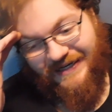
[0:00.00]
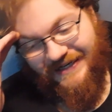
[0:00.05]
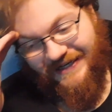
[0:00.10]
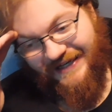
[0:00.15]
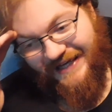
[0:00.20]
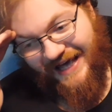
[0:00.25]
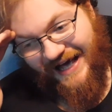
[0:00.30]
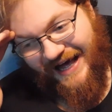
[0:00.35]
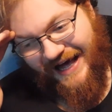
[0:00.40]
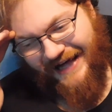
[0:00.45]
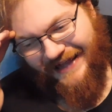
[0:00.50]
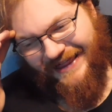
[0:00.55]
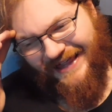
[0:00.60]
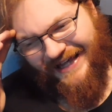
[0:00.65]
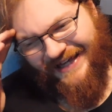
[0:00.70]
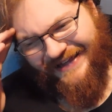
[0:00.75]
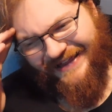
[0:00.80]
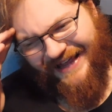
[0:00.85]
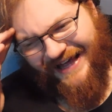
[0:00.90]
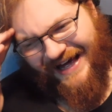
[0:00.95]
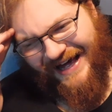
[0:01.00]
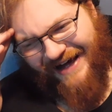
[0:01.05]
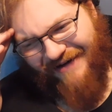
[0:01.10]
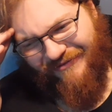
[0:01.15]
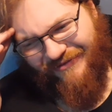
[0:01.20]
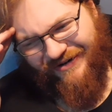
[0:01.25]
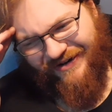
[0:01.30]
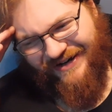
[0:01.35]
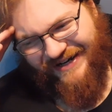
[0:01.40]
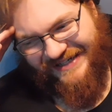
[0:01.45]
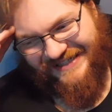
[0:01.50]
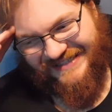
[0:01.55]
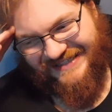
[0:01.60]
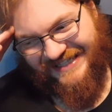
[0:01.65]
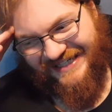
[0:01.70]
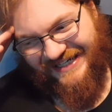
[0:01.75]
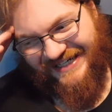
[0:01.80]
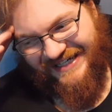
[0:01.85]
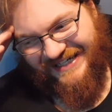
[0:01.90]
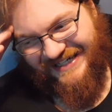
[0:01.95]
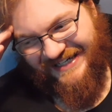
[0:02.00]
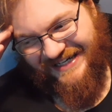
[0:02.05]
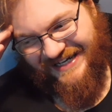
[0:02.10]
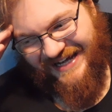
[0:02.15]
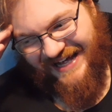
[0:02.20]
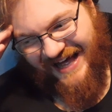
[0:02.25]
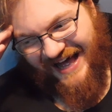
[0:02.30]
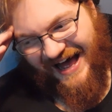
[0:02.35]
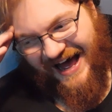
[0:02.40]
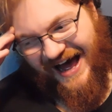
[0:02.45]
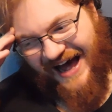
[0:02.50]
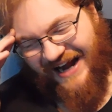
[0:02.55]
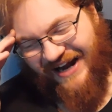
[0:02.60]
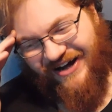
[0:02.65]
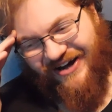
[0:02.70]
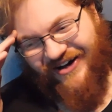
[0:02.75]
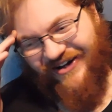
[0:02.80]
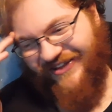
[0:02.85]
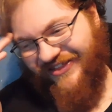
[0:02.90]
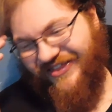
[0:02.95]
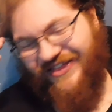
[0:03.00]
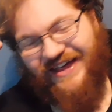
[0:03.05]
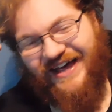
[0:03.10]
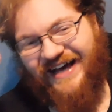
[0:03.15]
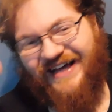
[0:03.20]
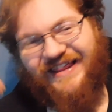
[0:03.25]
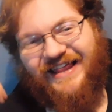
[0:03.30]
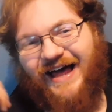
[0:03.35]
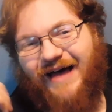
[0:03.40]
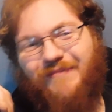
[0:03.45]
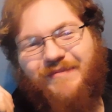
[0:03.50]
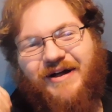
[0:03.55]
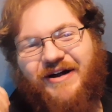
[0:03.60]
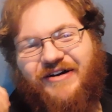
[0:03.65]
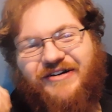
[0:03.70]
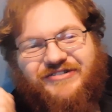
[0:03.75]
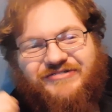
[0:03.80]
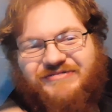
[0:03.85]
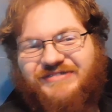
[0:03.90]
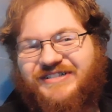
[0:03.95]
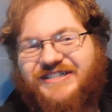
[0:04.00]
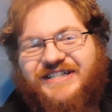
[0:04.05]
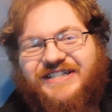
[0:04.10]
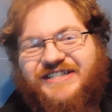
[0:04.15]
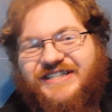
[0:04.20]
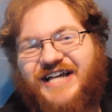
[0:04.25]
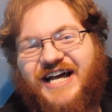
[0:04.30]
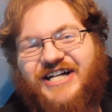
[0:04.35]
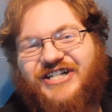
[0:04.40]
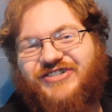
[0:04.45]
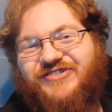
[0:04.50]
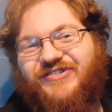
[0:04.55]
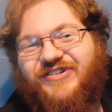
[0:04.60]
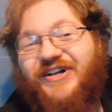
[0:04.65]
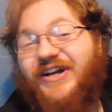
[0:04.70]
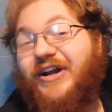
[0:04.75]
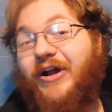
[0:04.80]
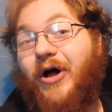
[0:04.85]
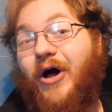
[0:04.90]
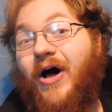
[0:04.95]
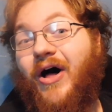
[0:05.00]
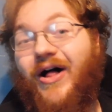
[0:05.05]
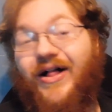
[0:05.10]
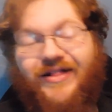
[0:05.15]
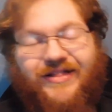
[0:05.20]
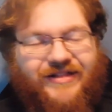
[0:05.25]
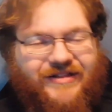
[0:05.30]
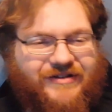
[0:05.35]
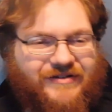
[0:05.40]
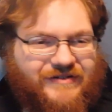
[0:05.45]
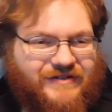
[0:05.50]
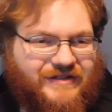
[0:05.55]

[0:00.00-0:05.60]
Yeah, I think that was... I don't think that marriage was consensual at all.